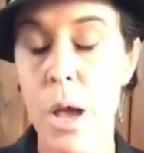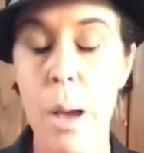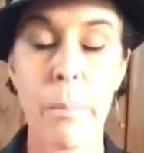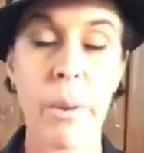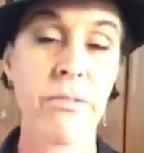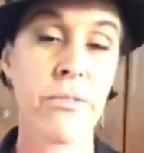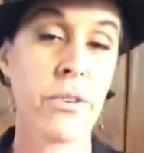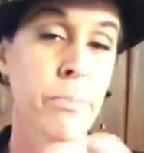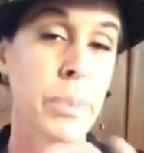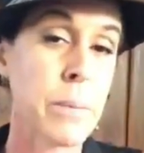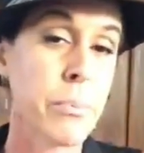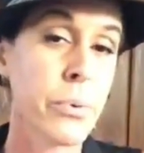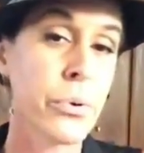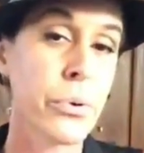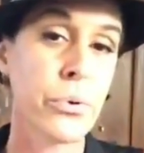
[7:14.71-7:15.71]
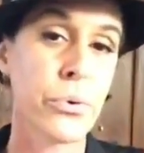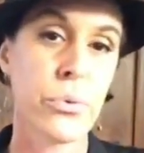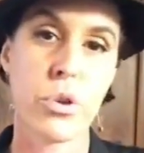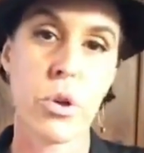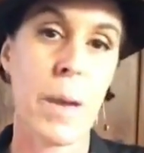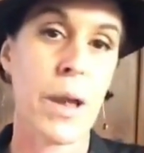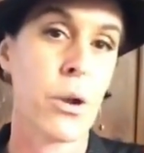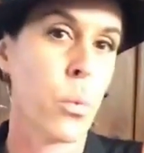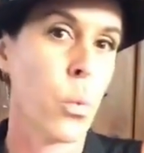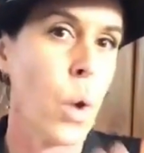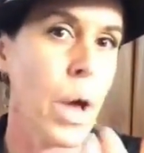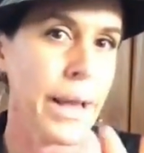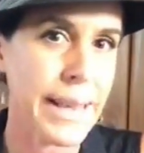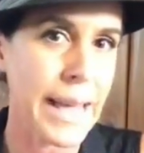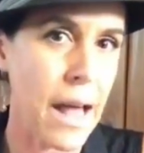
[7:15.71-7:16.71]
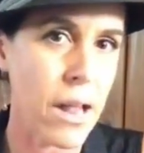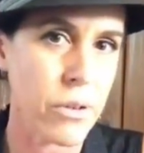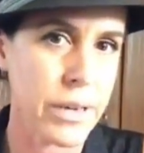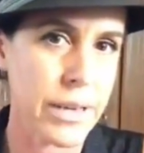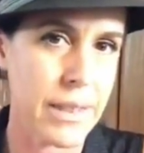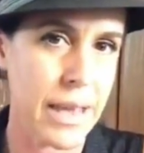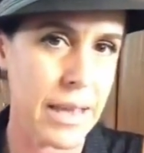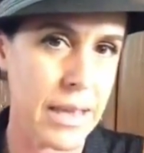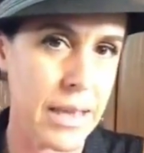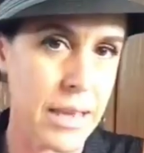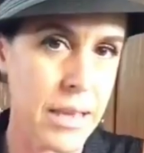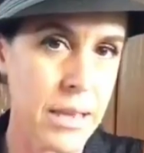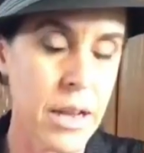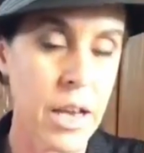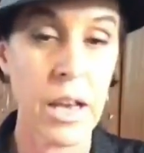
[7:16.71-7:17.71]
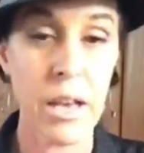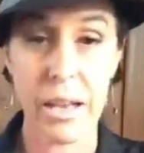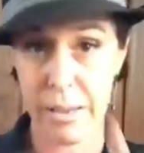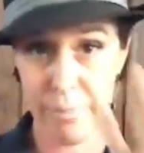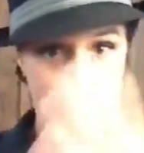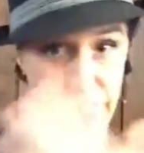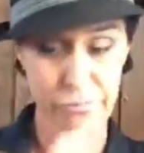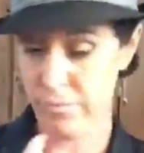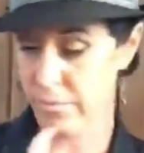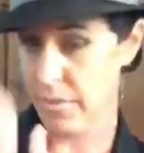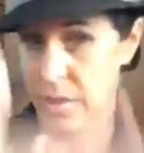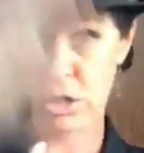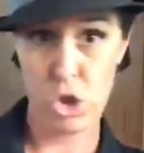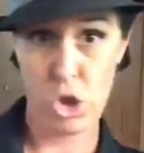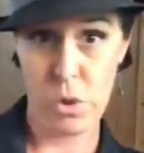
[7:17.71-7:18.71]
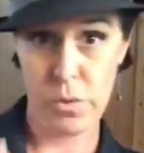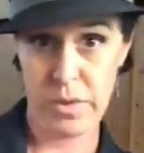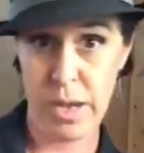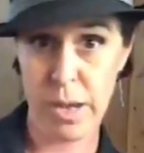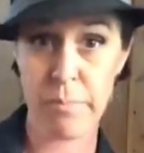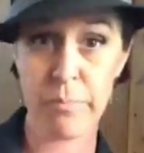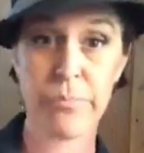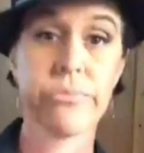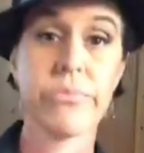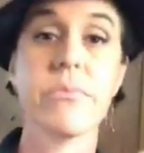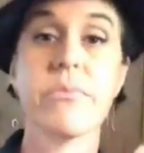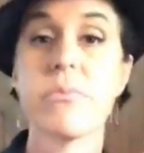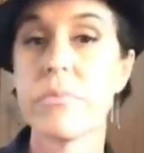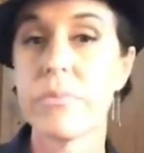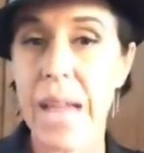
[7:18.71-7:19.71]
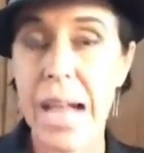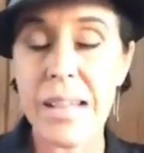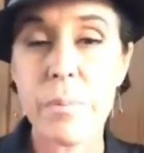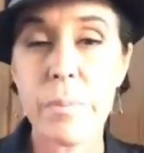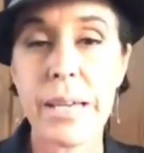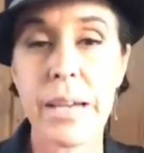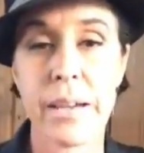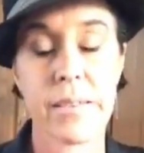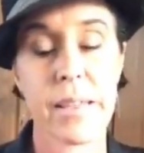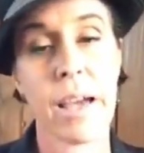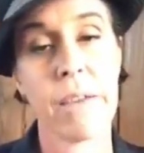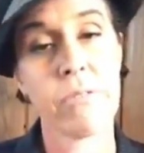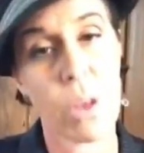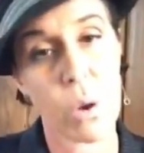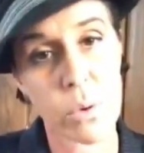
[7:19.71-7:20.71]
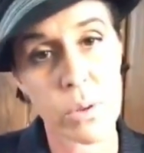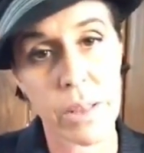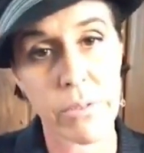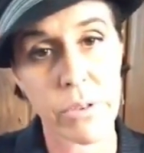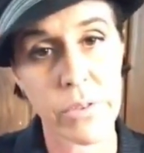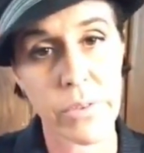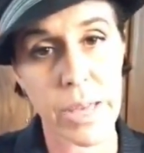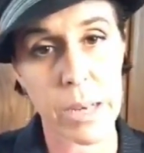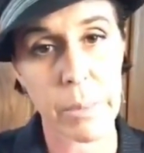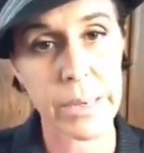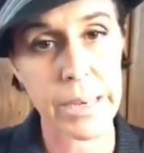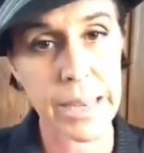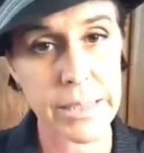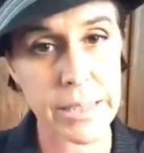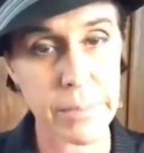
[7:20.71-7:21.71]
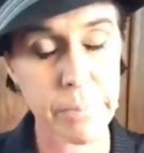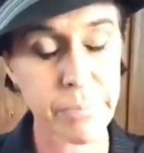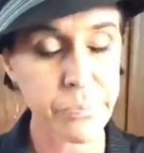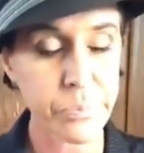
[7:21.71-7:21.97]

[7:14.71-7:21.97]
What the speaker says: But for people who, no matter what calorie they eat, it shows up, that's because they have lower levels of adiponectin.